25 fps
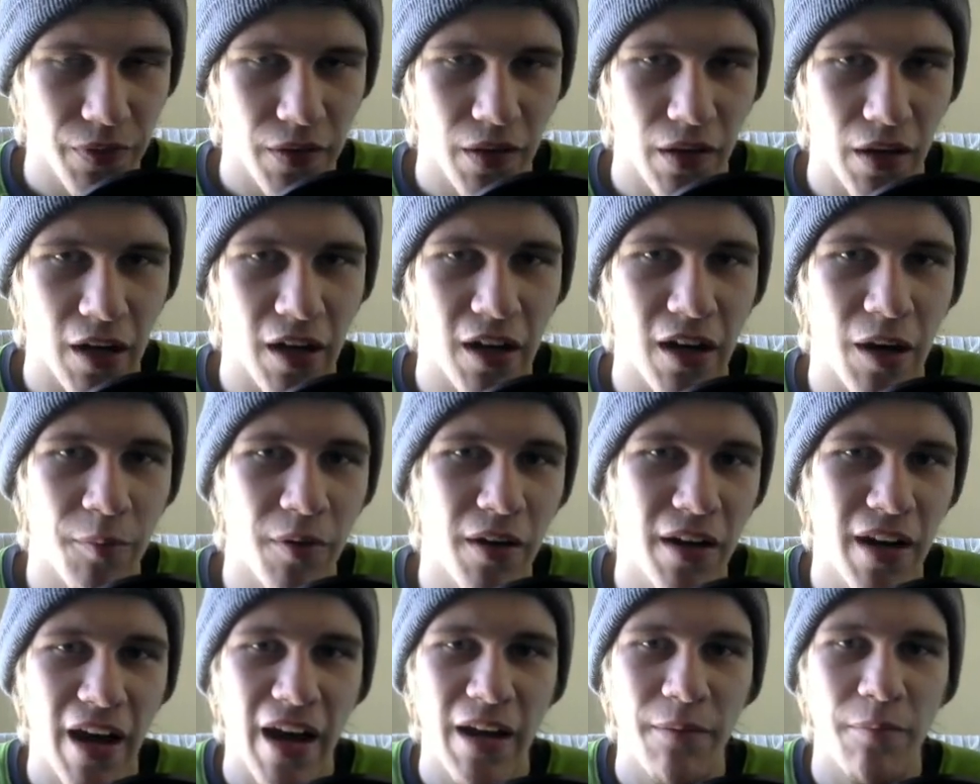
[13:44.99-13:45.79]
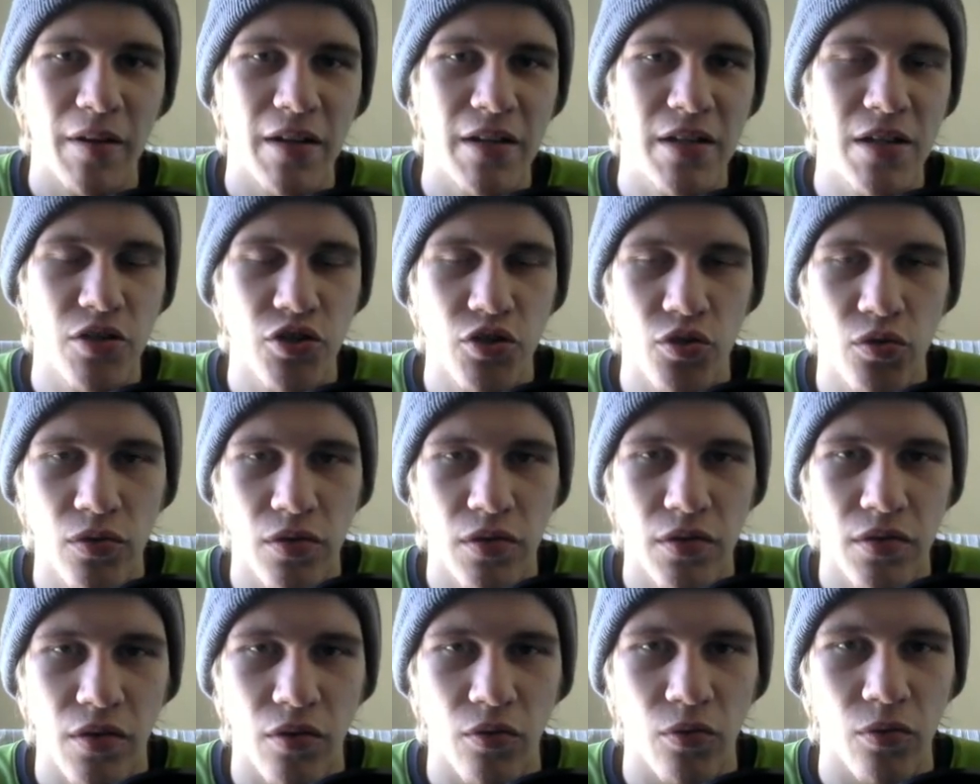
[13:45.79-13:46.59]
I'm going to add my
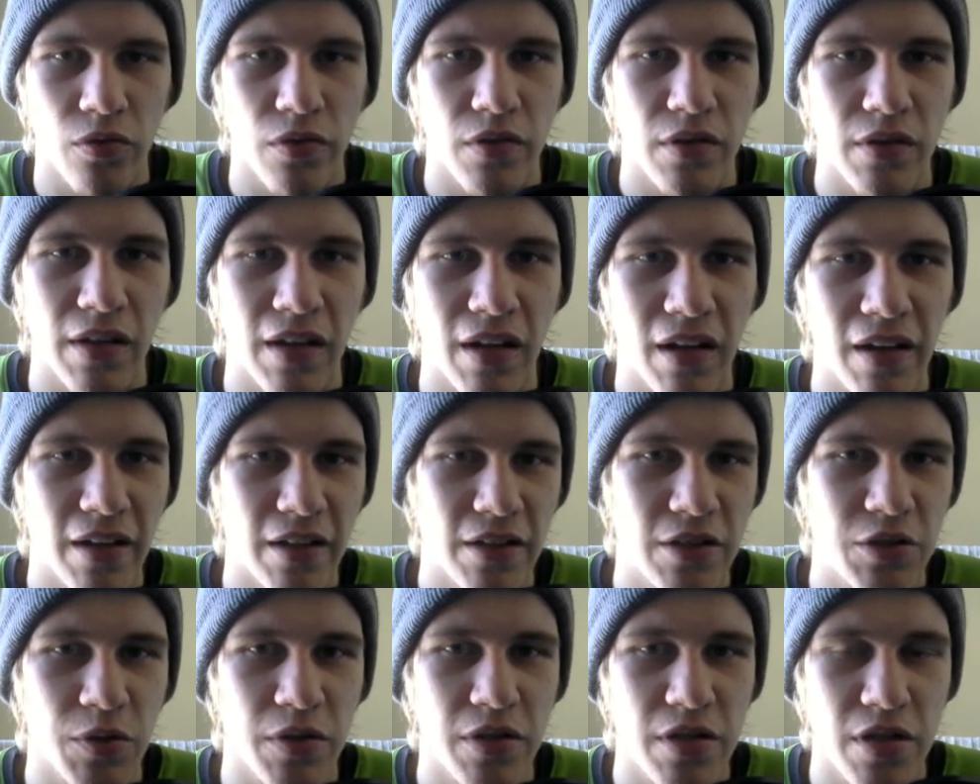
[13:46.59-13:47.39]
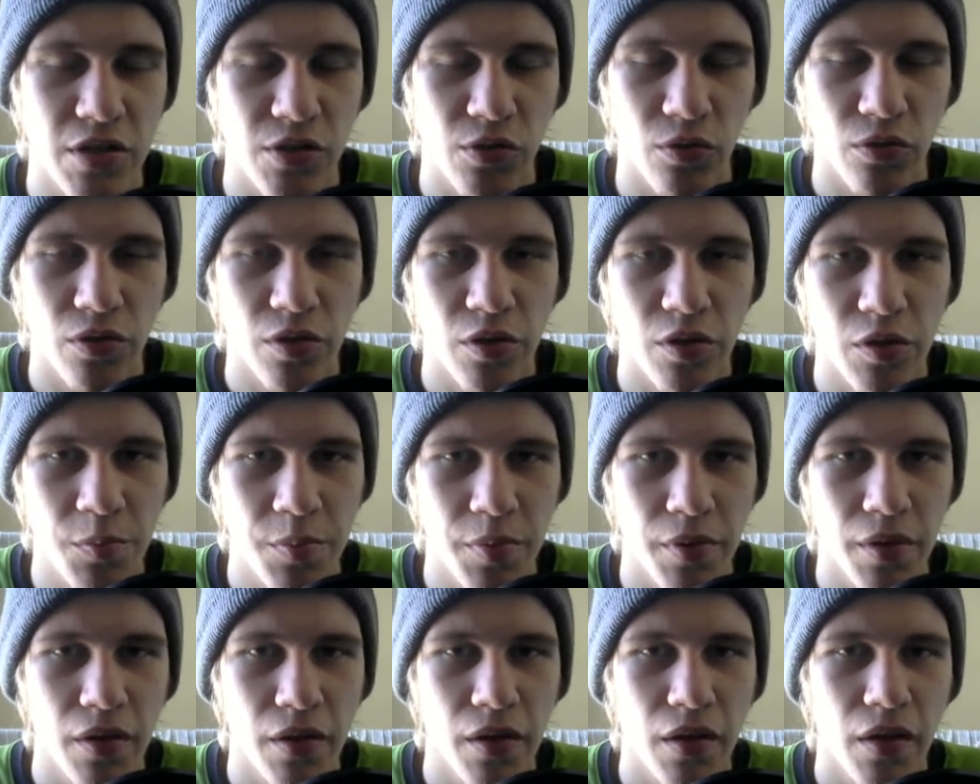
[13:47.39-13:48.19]
Discord, or a link to a Discord
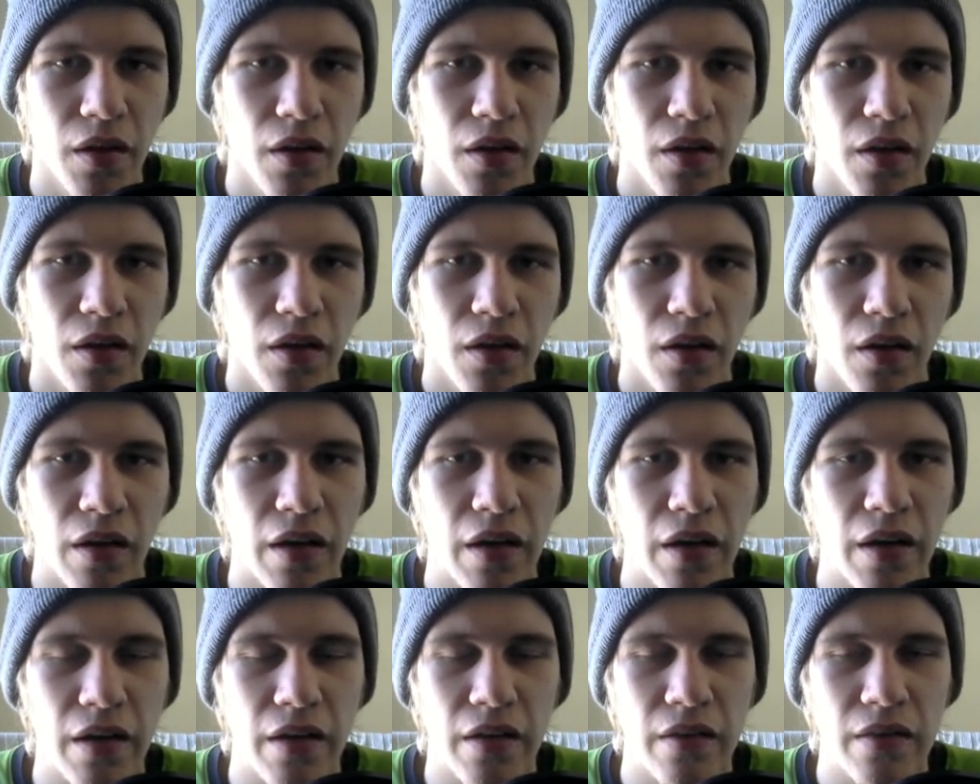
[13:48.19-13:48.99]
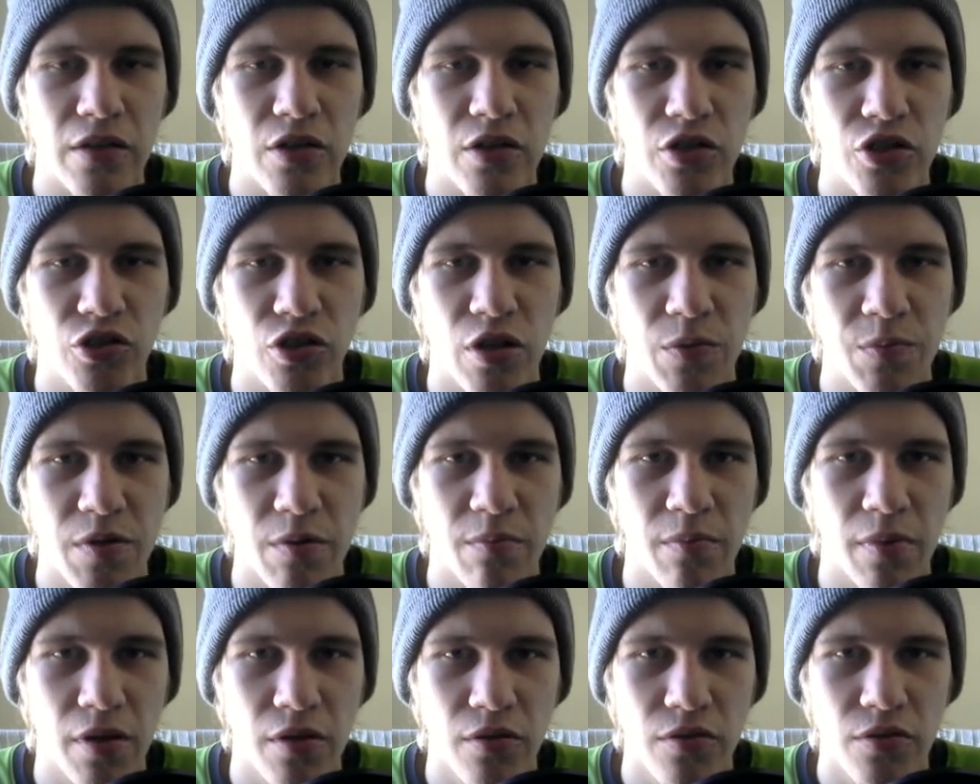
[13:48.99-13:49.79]
group, in the description
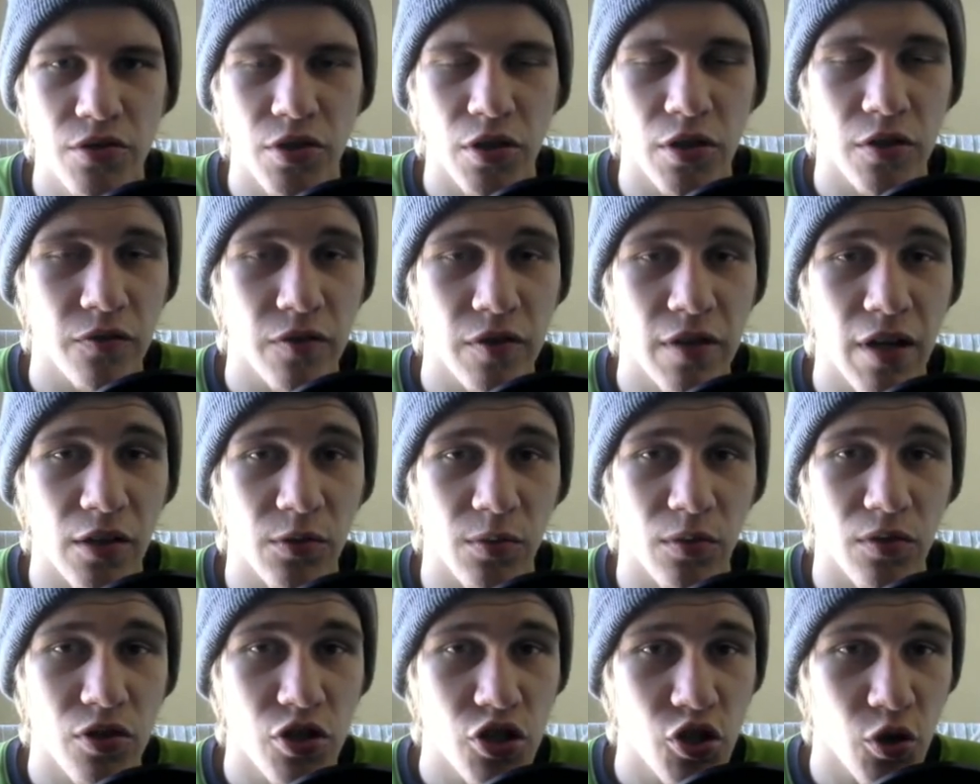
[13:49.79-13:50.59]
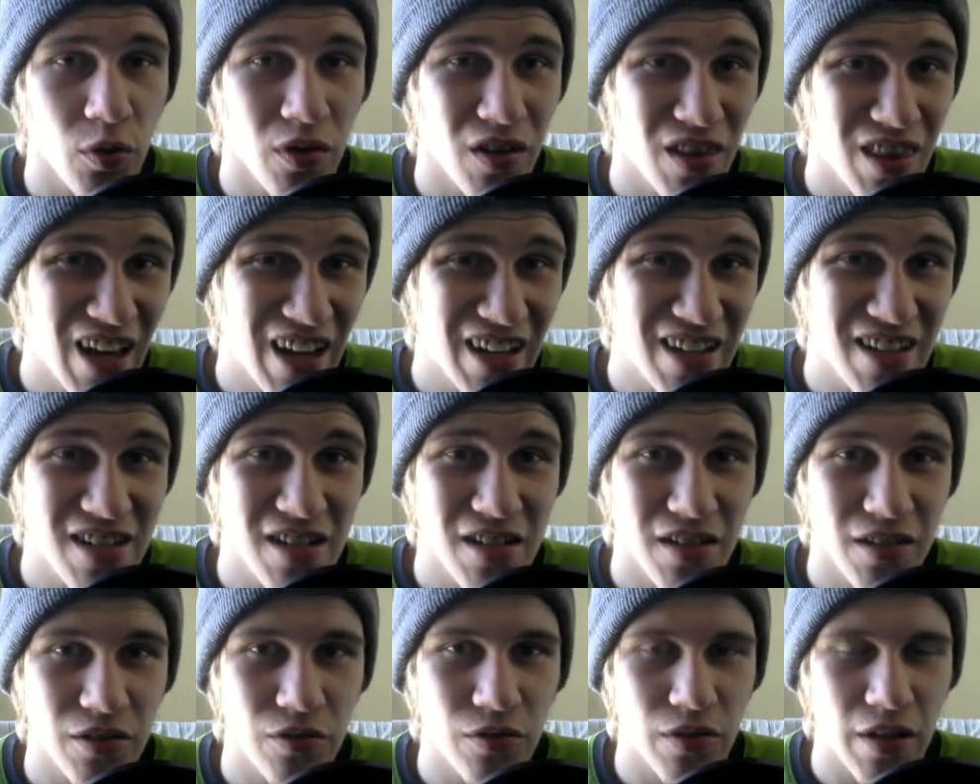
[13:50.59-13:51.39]
below, so if you guys want to join that,
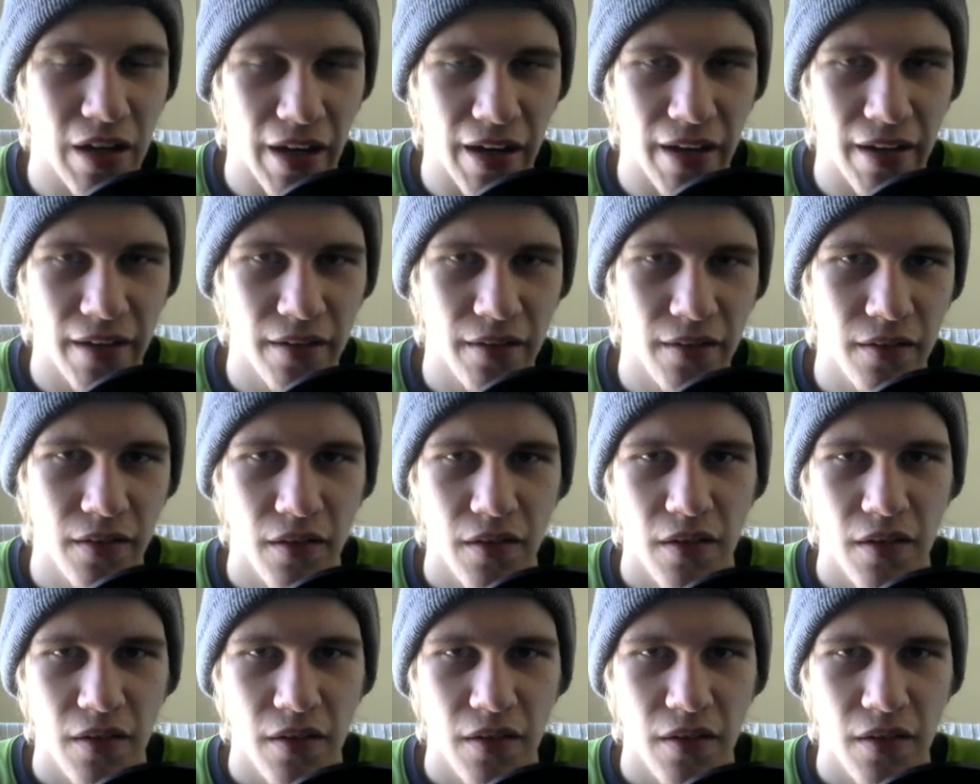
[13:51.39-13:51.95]
you can.